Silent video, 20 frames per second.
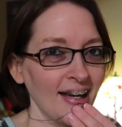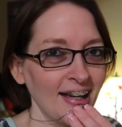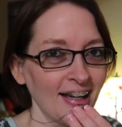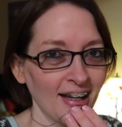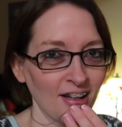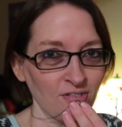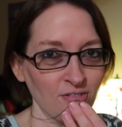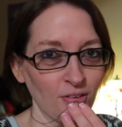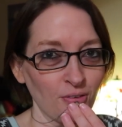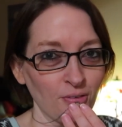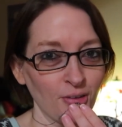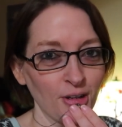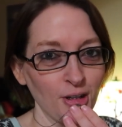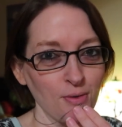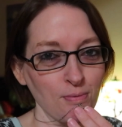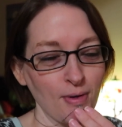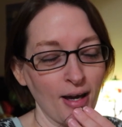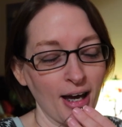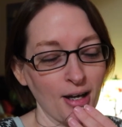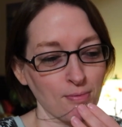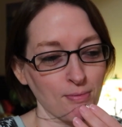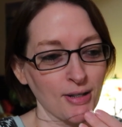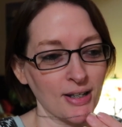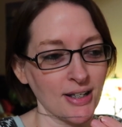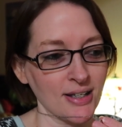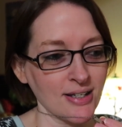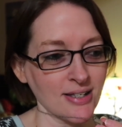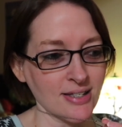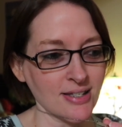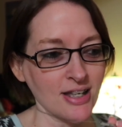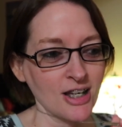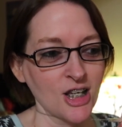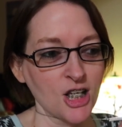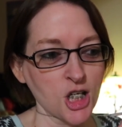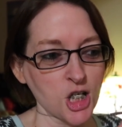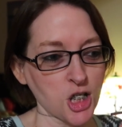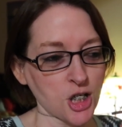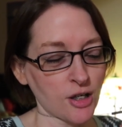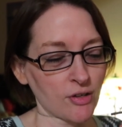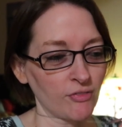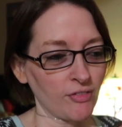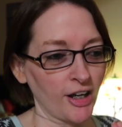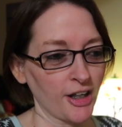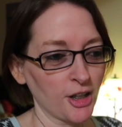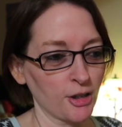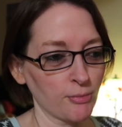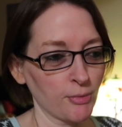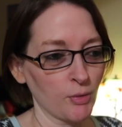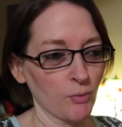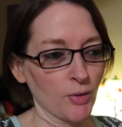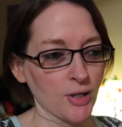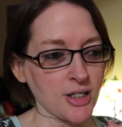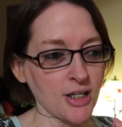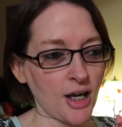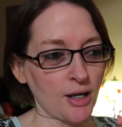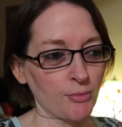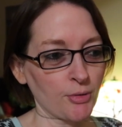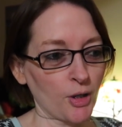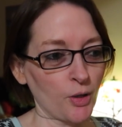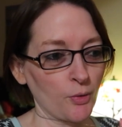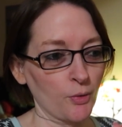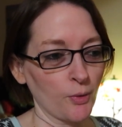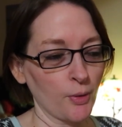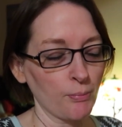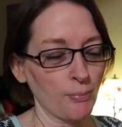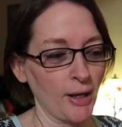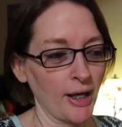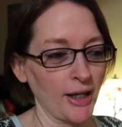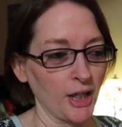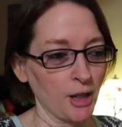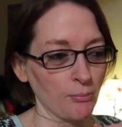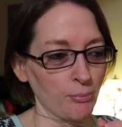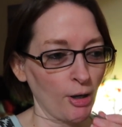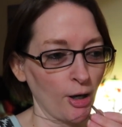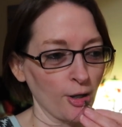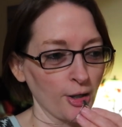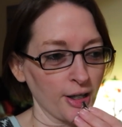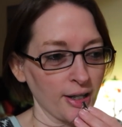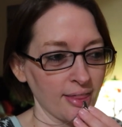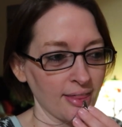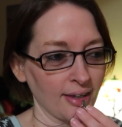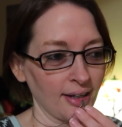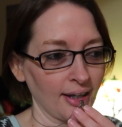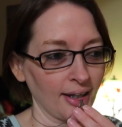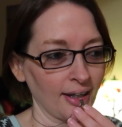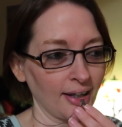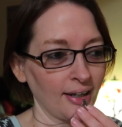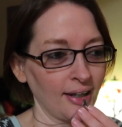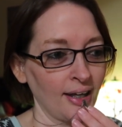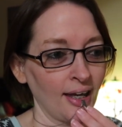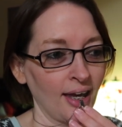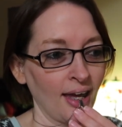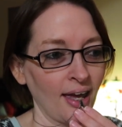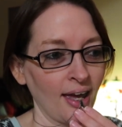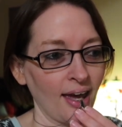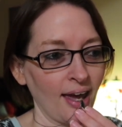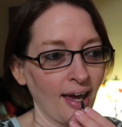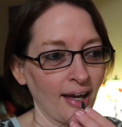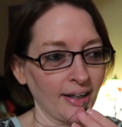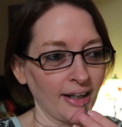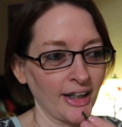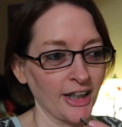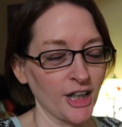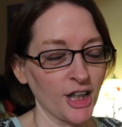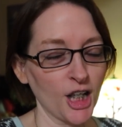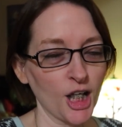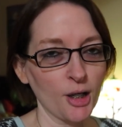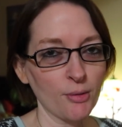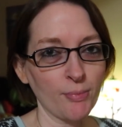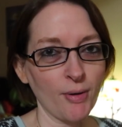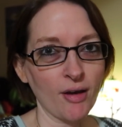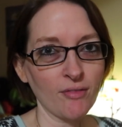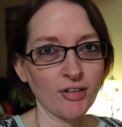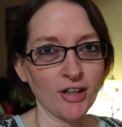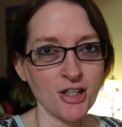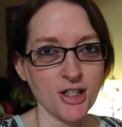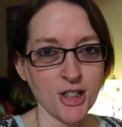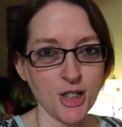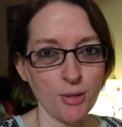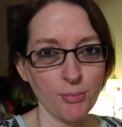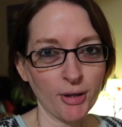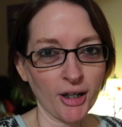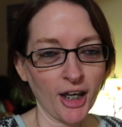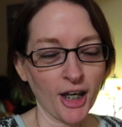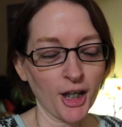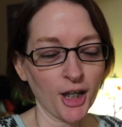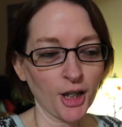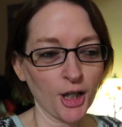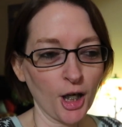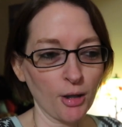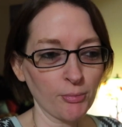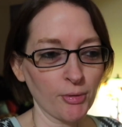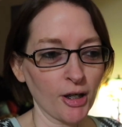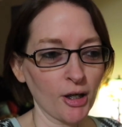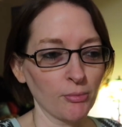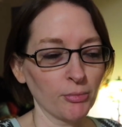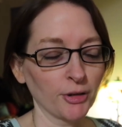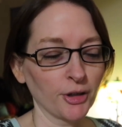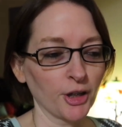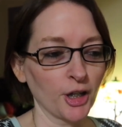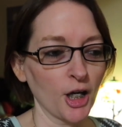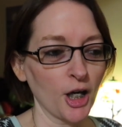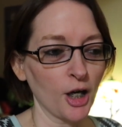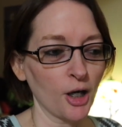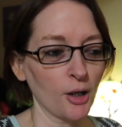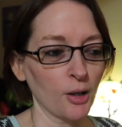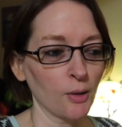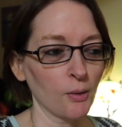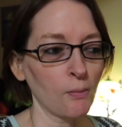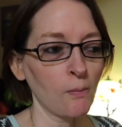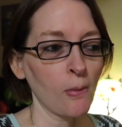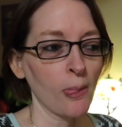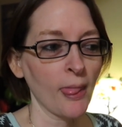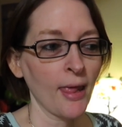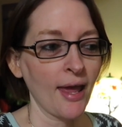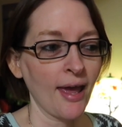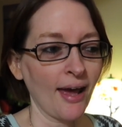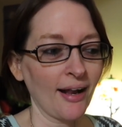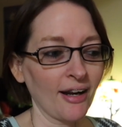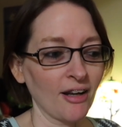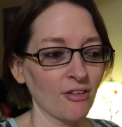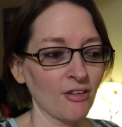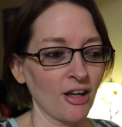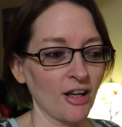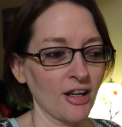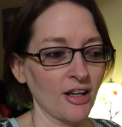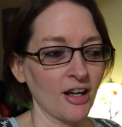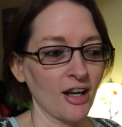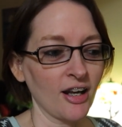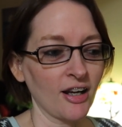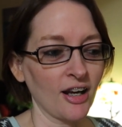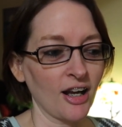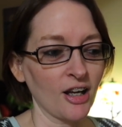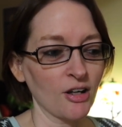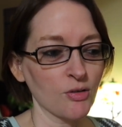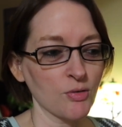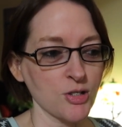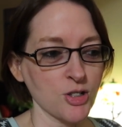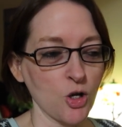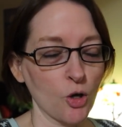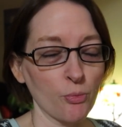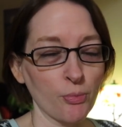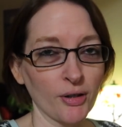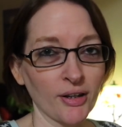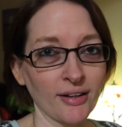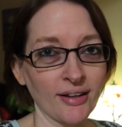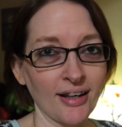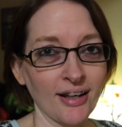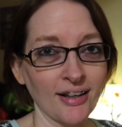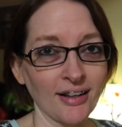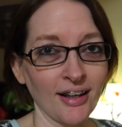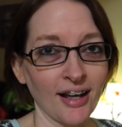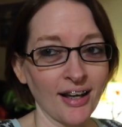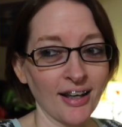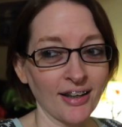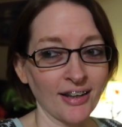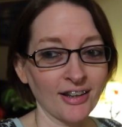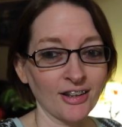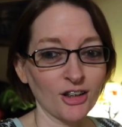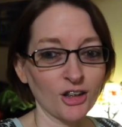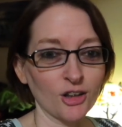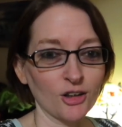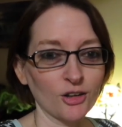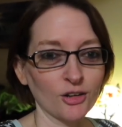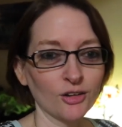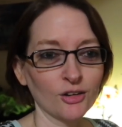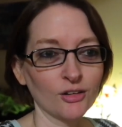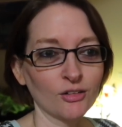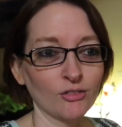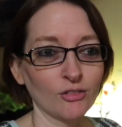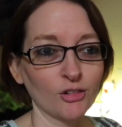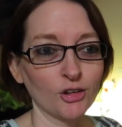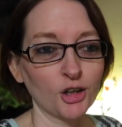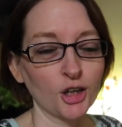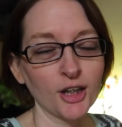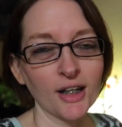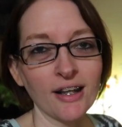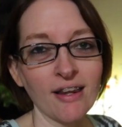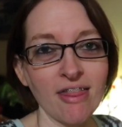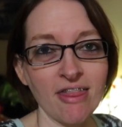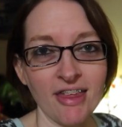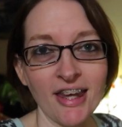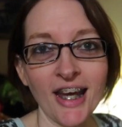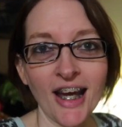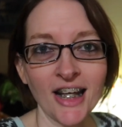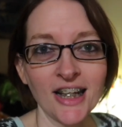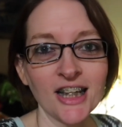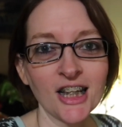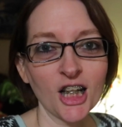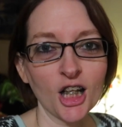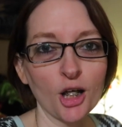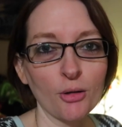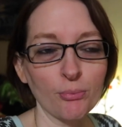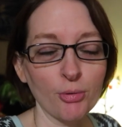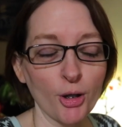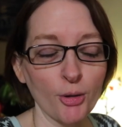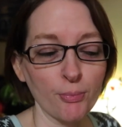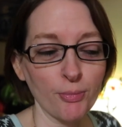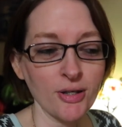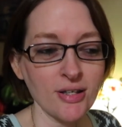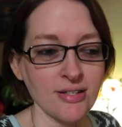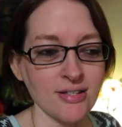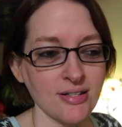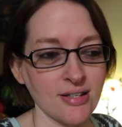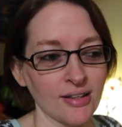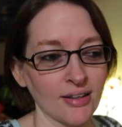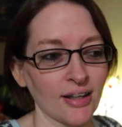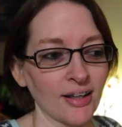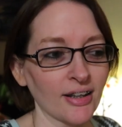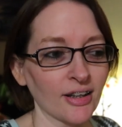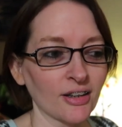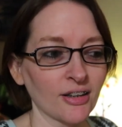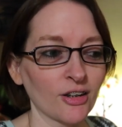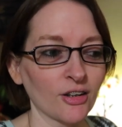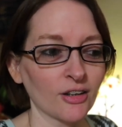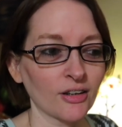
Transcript: I felt really bad because she invited me one time to go to a painting party thing and I ended up having a stomach ache and not being able to go and I and I was hoping that like she didn't think I did it on purpose to like